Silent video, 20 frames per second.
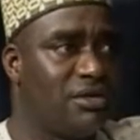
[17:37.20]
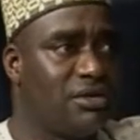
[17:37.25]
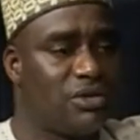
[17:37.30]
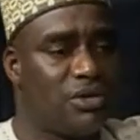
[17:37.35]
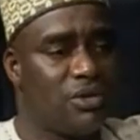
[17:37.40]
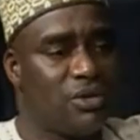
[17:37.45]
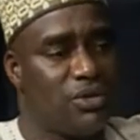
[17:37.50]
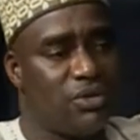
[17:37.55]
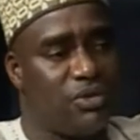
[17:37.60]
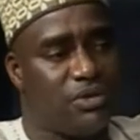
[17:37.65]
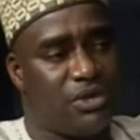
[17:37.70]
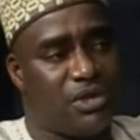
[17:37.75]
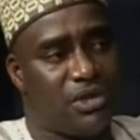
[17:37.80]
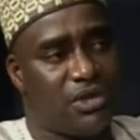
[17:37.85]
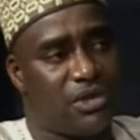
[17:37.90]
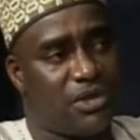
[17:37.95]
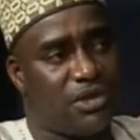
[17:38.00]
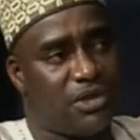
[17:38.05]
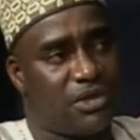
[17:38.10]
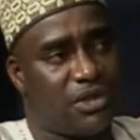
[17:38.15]
So
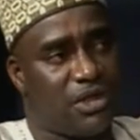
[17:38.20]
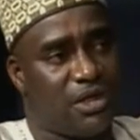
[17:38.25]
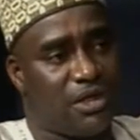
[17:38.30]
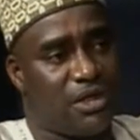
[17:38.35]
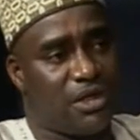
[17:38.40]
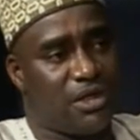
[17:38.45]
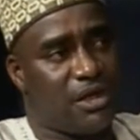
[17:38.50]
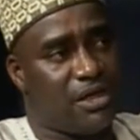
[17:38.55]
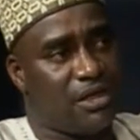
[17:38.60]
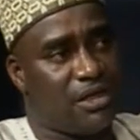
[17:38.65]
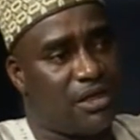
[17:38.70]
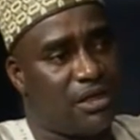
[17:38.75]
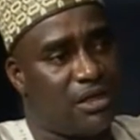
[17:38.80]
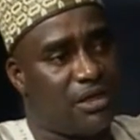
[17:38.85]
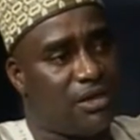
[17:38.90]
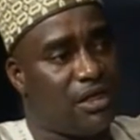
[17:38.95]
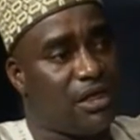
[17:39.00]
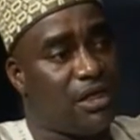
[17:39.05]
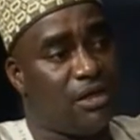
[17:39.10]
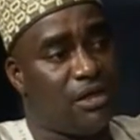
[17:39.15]
this is, I
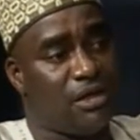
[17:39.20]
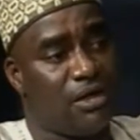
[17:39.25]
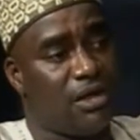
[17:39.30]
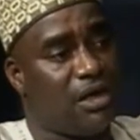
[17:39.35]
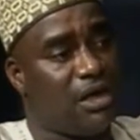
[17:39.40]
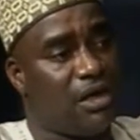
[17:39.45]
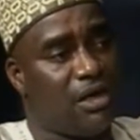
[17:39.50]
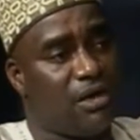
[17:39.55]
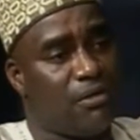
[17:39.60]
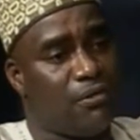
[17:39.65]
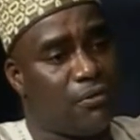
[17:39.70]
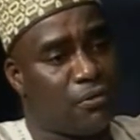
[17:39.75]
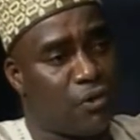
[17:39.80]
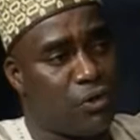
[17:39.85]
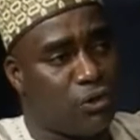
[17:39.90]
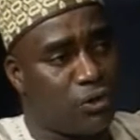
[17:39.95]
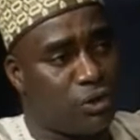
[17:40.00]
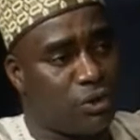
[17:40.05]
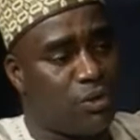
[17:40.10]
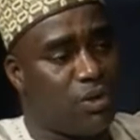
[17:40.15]
think, then of
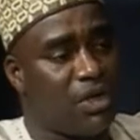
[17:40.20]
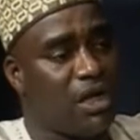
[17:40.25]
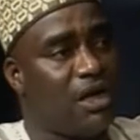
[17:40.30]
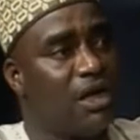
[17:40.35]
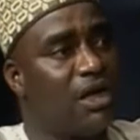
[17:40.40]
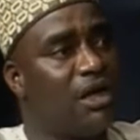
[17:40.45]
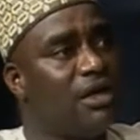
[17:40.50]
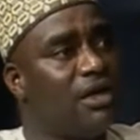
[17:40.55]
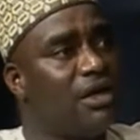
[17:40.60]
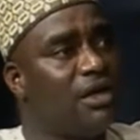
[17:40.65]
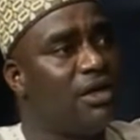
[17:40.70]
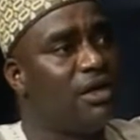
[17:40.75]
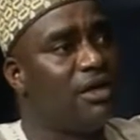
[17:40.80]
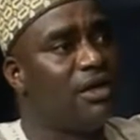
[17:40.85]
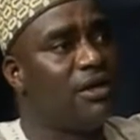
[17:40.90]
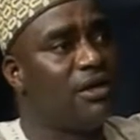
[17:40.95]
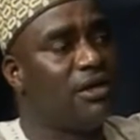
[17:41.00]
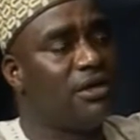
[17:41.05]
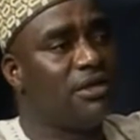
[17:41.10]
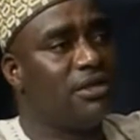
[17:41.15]
course we are
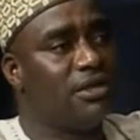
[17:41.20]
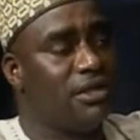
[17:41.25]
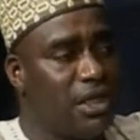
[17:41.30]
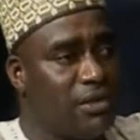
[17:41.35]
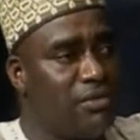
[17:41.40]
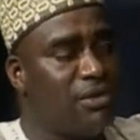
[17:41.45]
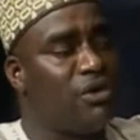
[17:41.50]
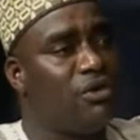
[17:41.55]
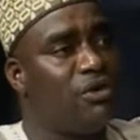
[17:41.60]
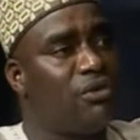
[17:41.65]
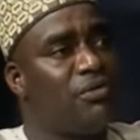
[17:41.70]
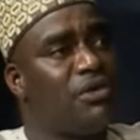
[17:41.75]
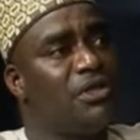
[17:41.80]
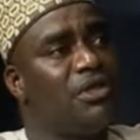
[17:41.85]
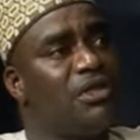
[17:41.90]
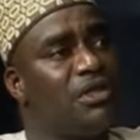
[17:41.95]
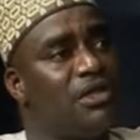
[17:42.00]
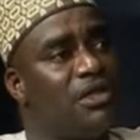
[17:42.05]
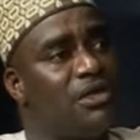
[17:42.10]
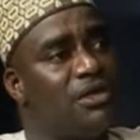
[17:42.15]

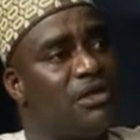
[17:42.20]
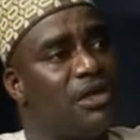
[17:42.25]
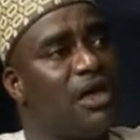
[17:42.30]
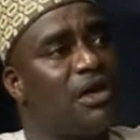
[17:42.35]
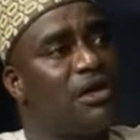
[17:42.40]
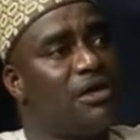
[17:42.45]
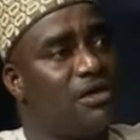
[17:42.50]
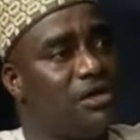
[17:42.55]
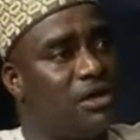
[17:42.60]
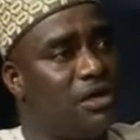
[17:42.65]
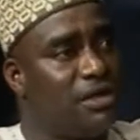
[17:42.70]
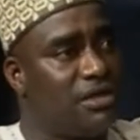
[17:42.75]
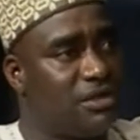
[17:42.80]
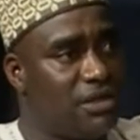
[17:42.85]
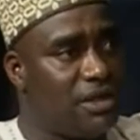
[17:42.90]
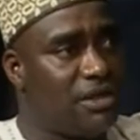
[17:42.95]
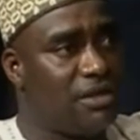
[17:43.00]
developing the agriculture.